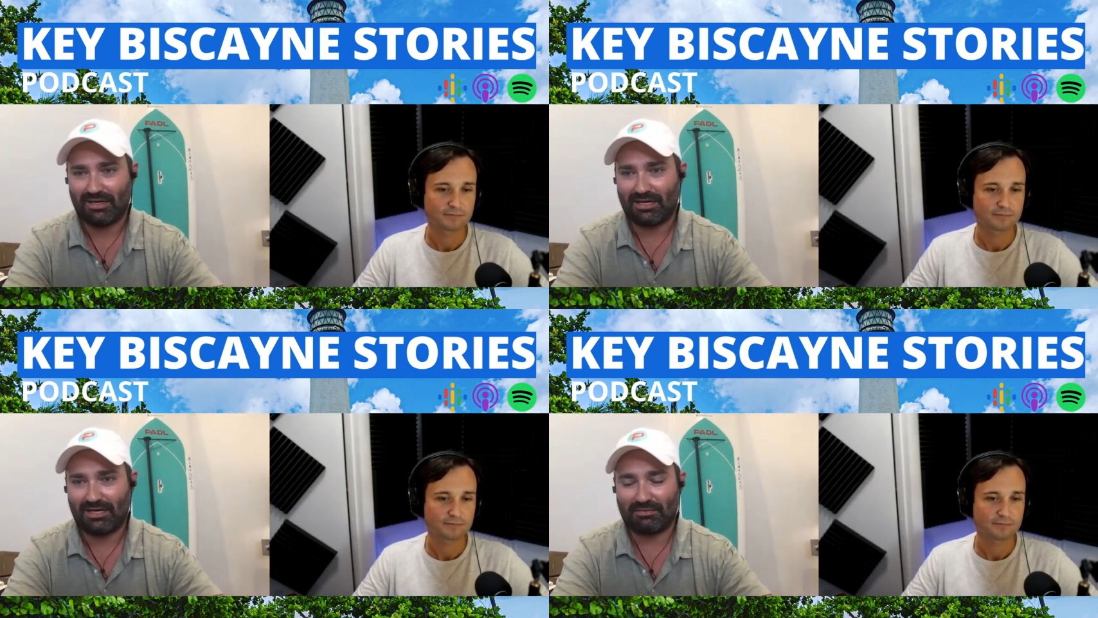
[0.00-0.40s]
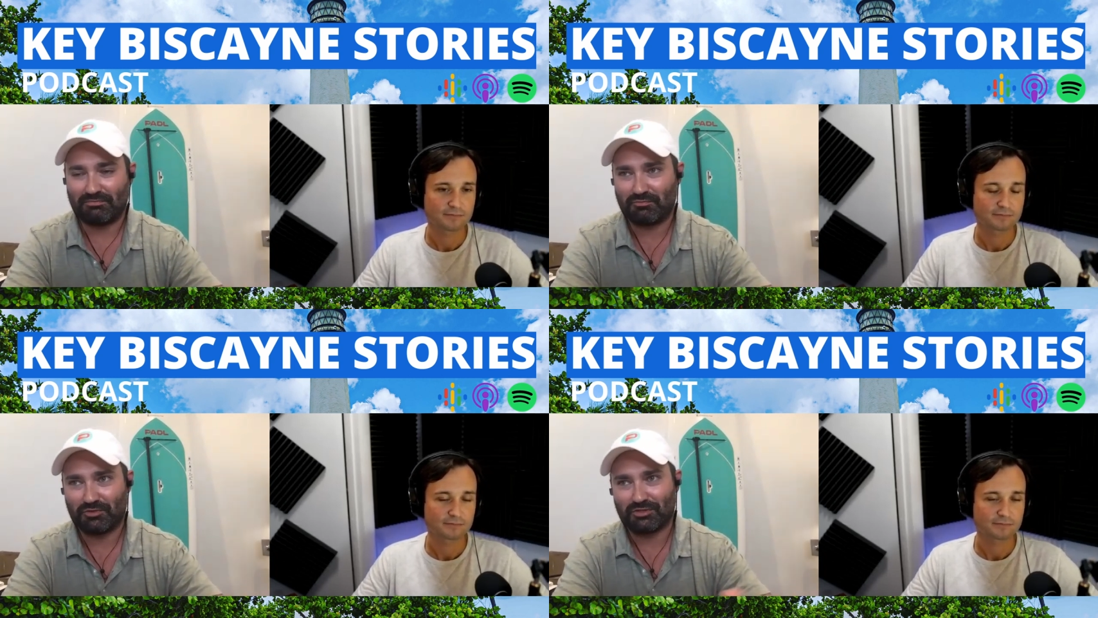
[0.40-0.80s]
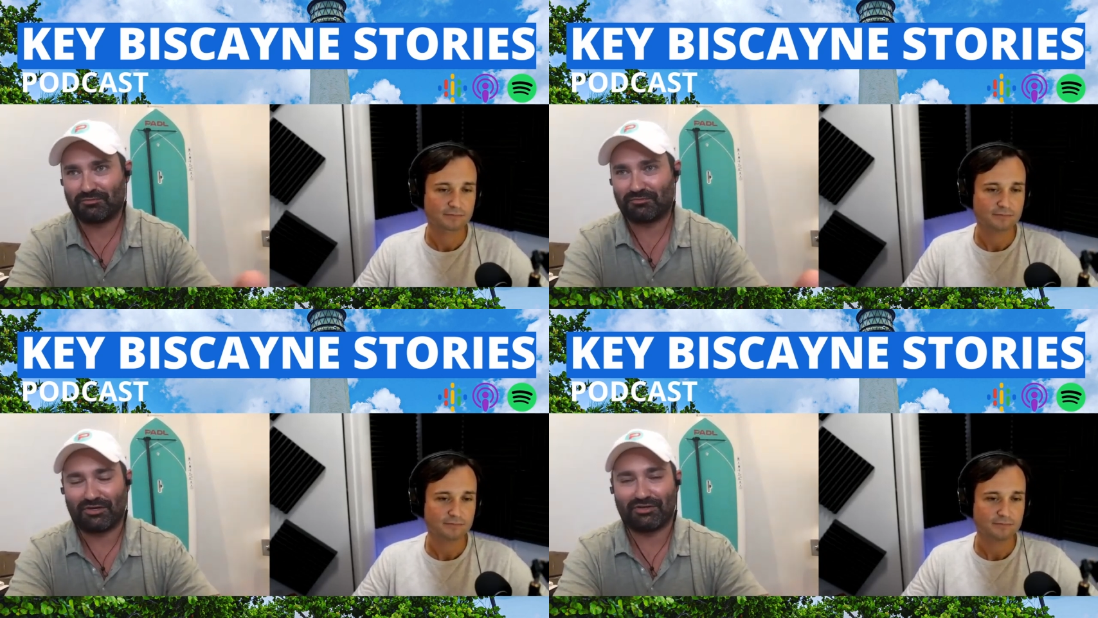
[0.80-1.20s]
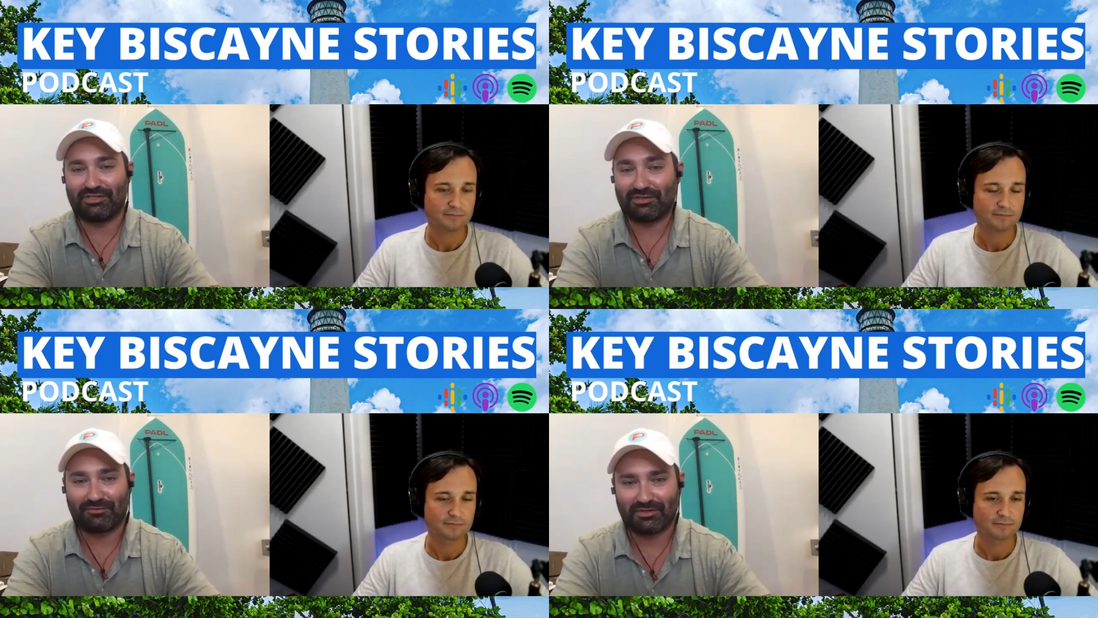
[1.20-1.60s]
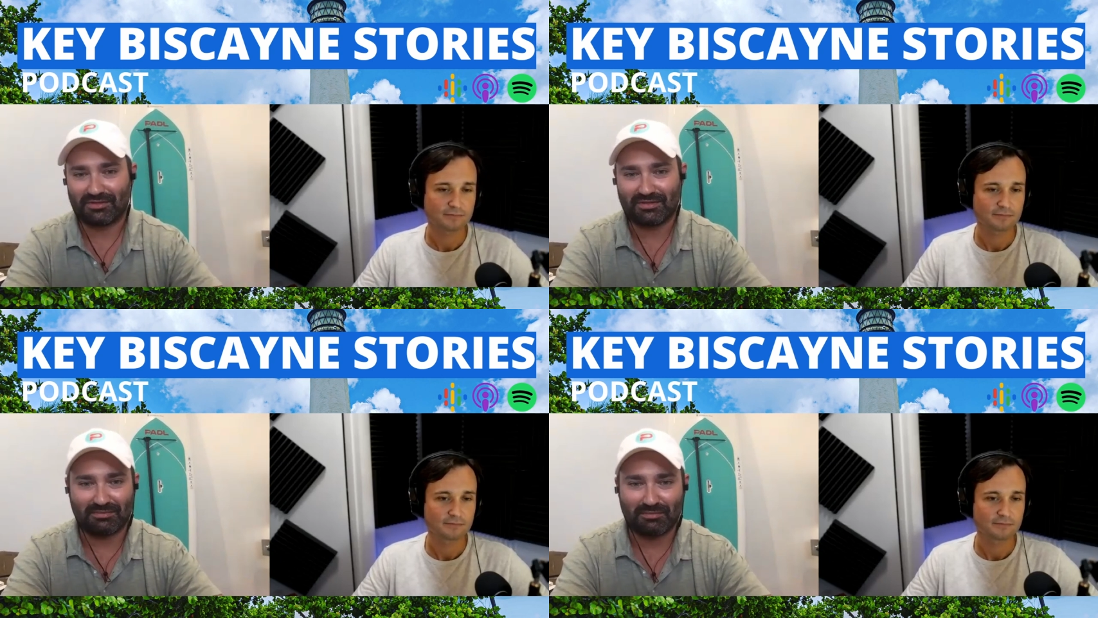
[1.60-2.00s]
Speaker 1: Um, we're very
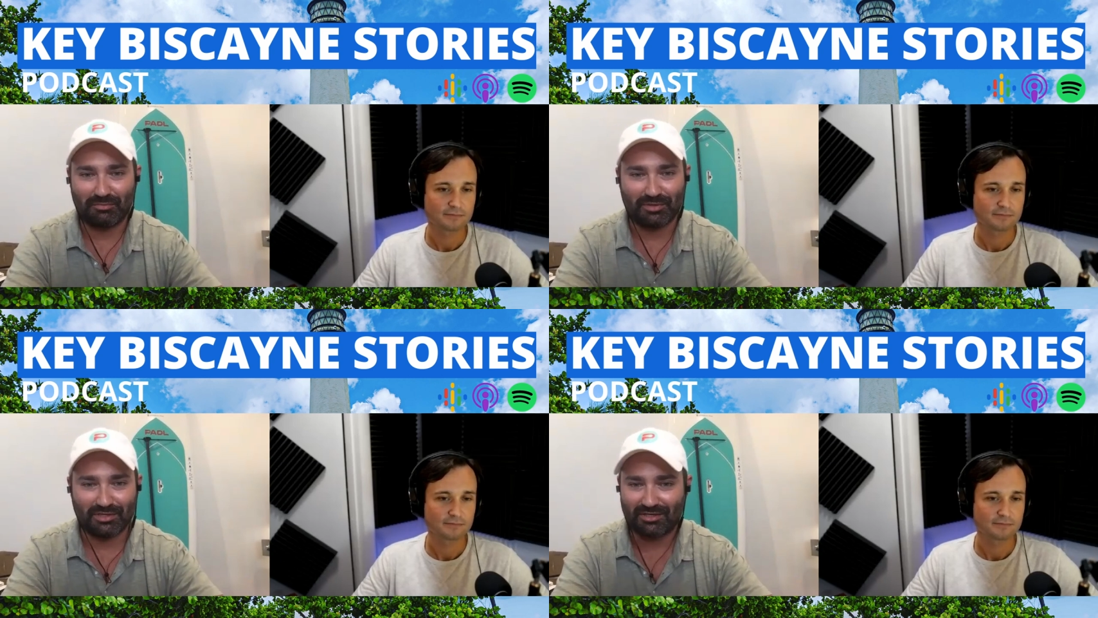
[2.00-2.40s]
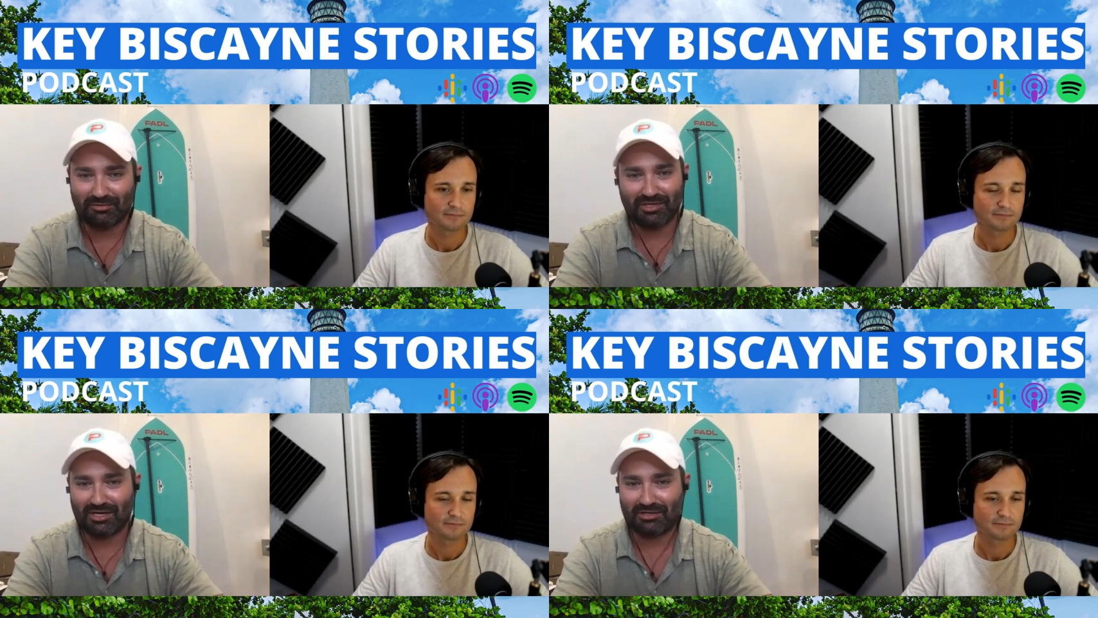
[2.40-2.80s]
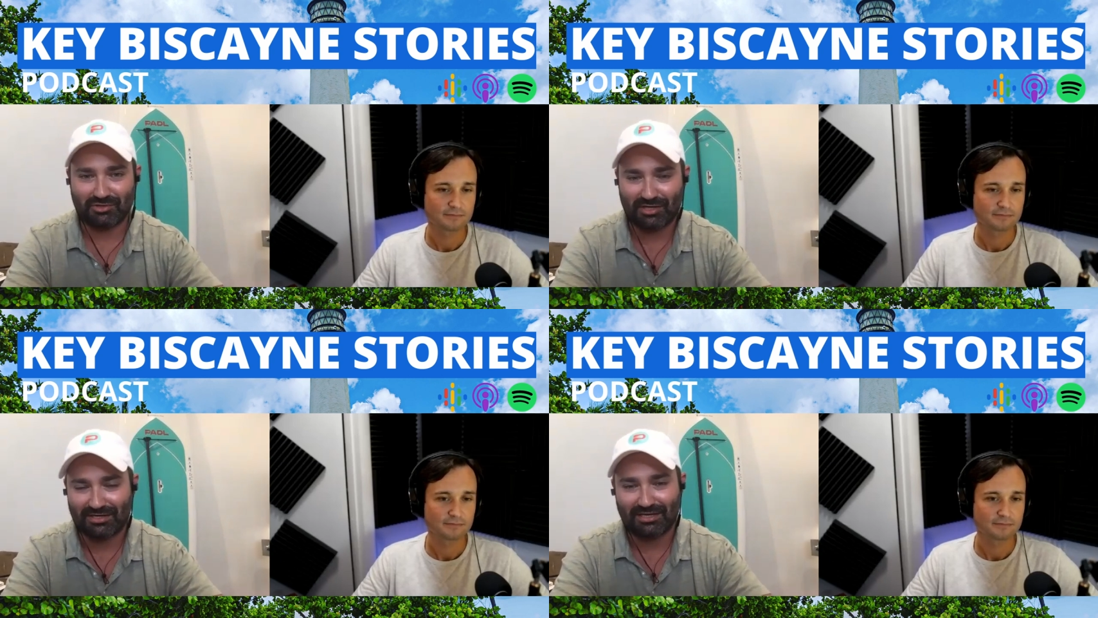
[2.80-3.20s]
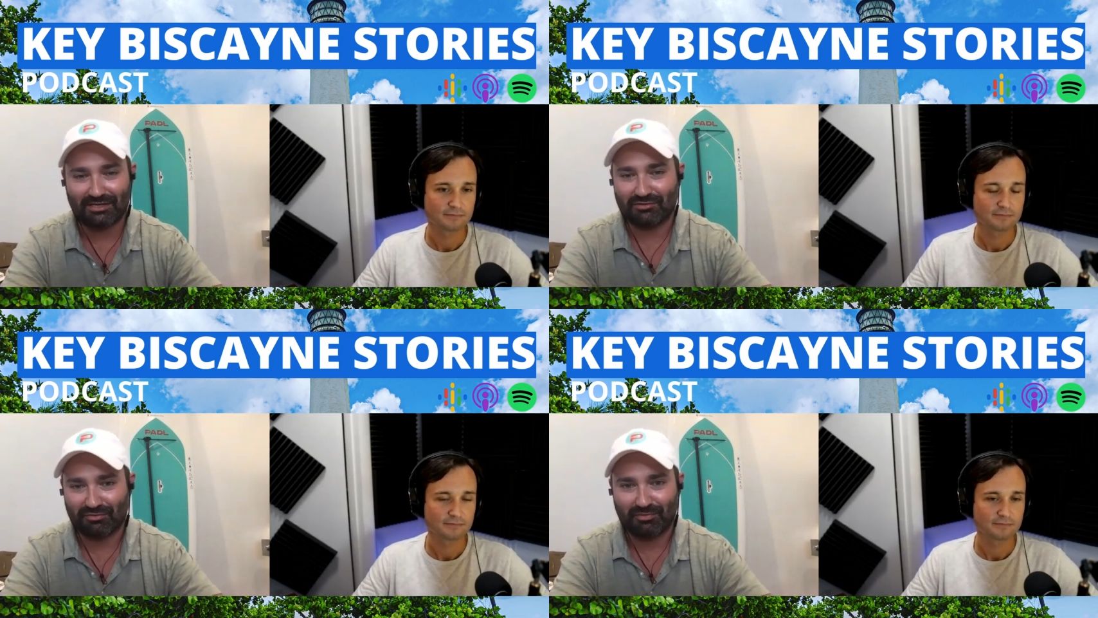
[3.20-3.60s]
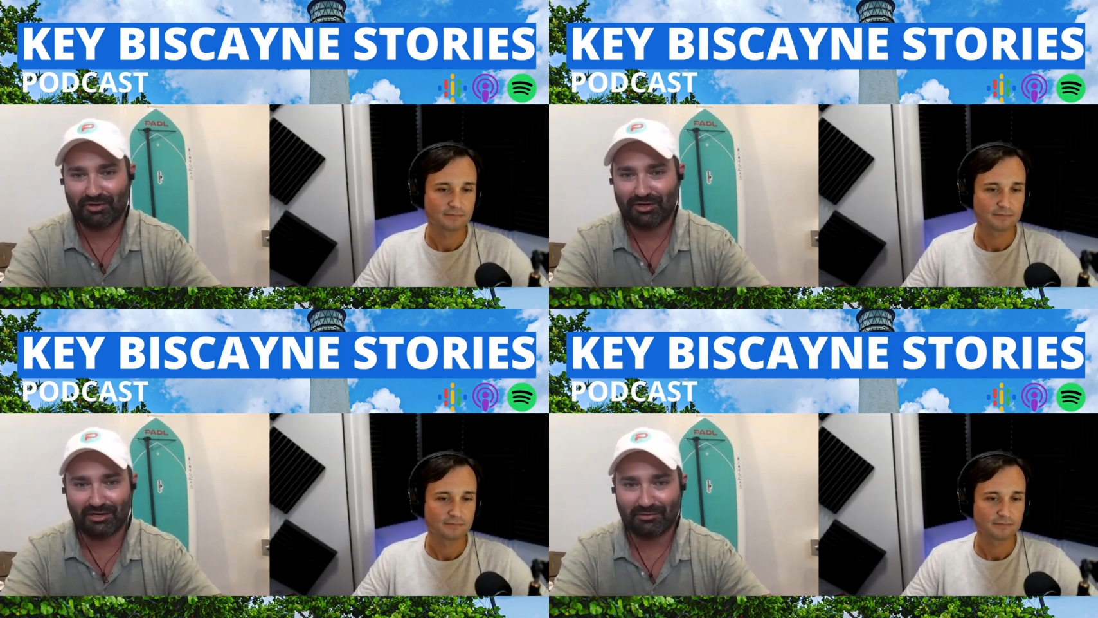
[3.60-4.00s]
different than mobility. We're not trying to get you
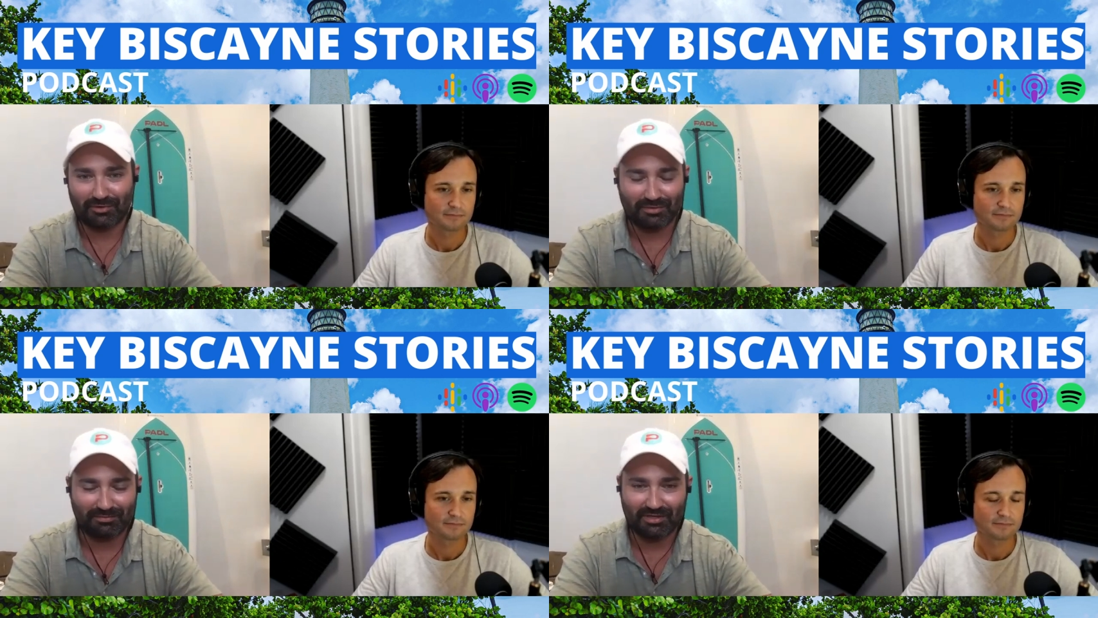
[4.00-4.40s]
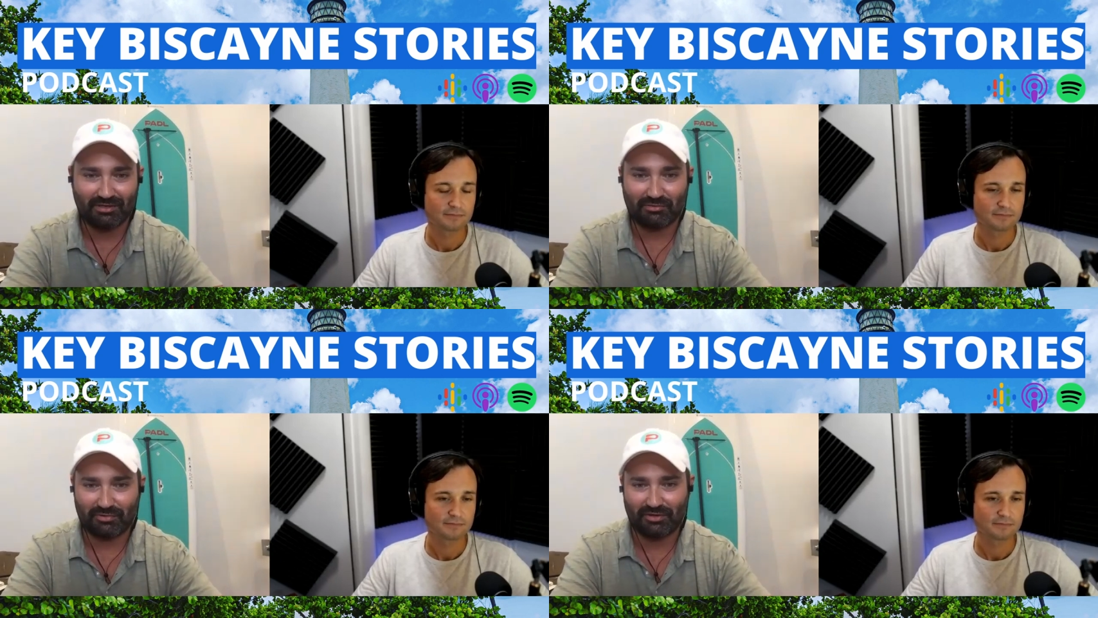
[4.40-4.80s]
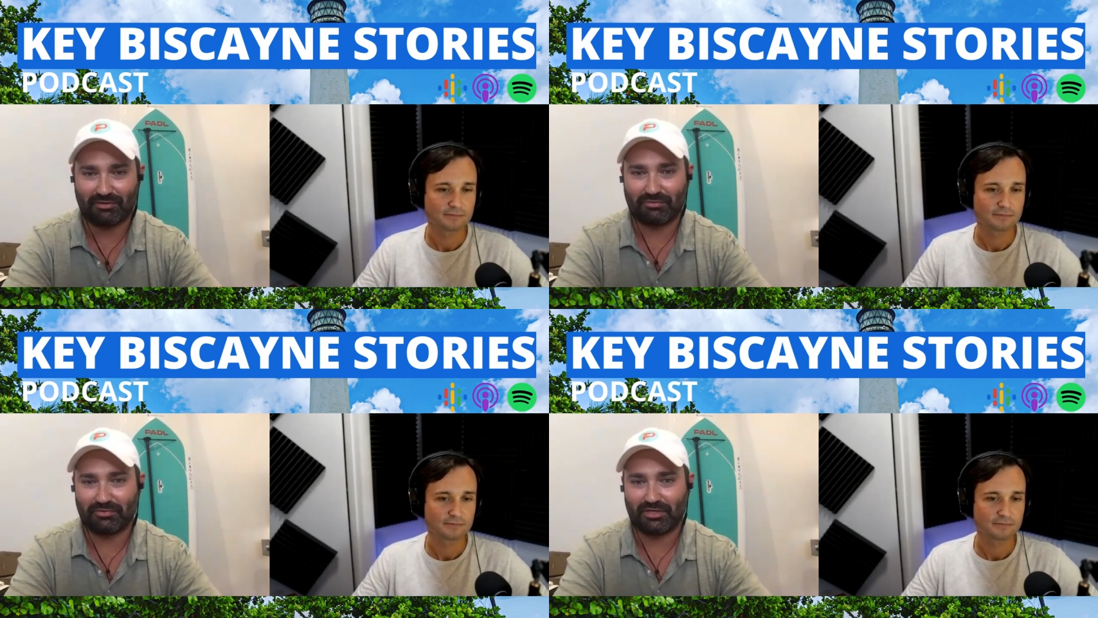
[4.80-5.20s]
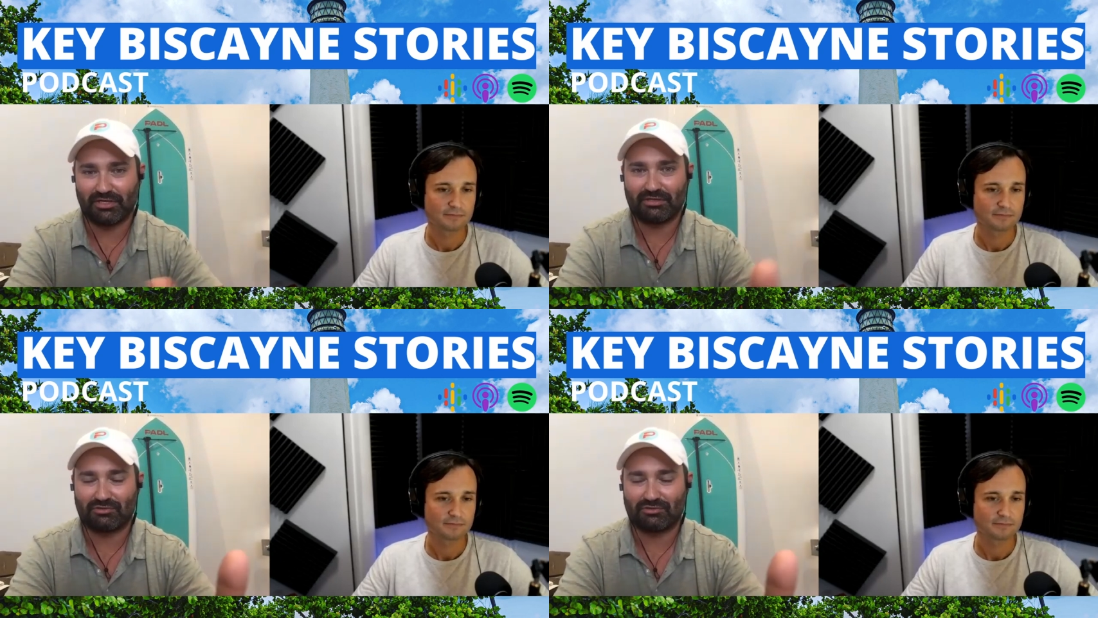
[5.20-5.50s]
from point A to point B. We're really